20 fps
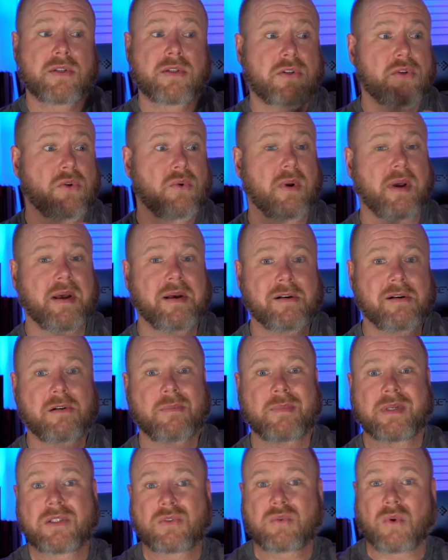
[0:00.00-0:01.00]
two
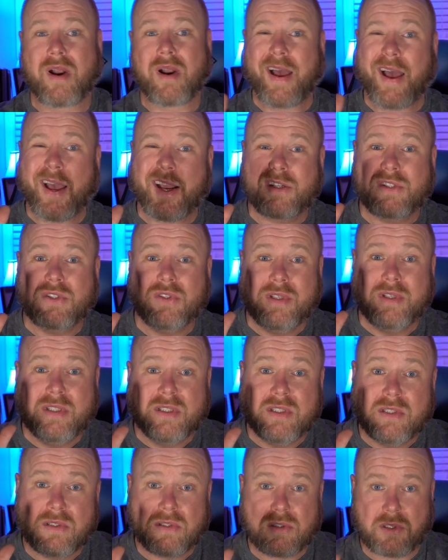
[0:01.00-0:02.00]
elements were actually
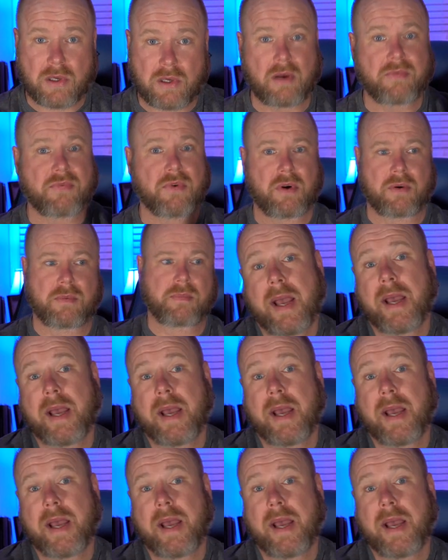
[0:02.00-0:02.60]
discovered